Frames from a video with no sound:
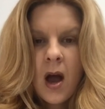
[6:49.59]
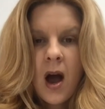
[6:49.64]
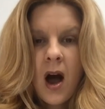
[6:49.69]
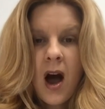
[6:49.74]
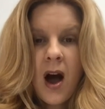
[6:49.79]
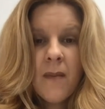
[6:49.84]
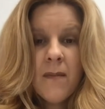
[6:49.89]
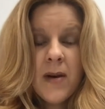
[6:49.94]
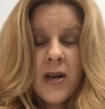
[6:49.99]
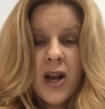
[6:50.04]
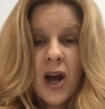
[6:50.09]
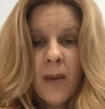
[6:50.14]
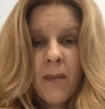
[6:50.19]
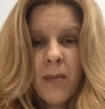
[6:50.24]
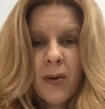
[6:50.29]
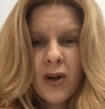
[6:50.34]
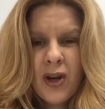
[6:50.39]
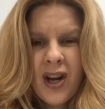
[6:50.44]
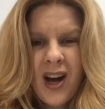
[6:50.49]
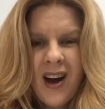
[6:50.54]

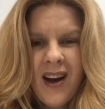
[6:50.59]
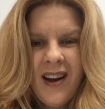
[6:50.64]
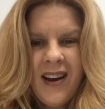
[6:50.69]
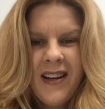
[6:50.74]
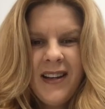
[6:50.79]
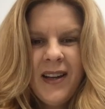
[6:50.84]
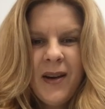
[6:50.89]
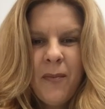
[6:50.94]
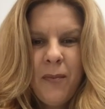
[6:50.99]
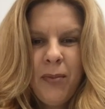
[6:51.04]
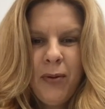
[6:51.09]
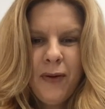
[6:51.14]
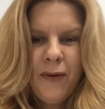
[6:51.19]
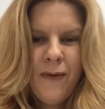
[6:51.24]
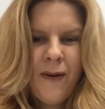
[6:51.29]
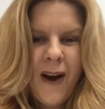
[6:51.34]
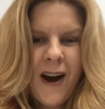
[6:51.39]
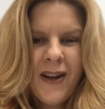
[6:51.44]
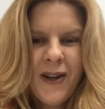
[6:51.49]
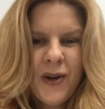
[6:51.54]
Number 9,
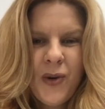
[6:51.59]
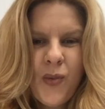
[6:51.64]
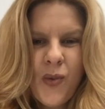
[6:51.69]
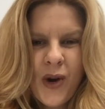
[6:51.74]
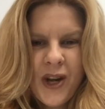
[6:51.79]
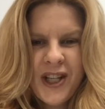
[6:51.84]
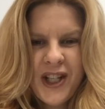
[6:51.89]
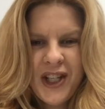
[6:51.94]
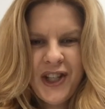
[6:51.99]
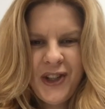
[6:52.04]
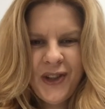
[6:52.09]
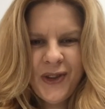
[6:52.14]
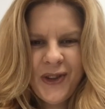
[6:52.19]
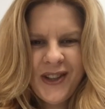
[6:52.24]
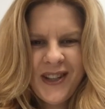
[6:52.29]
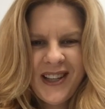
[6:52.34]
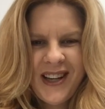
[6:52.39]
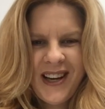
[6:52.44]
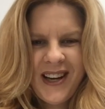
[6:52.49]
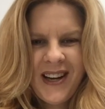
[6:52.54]
provider windshield
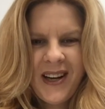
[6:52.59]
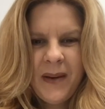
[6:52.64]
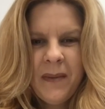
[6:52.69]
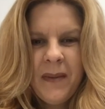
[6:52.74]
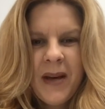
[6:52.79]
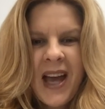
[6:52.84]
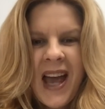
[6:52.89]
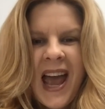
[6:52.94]
time.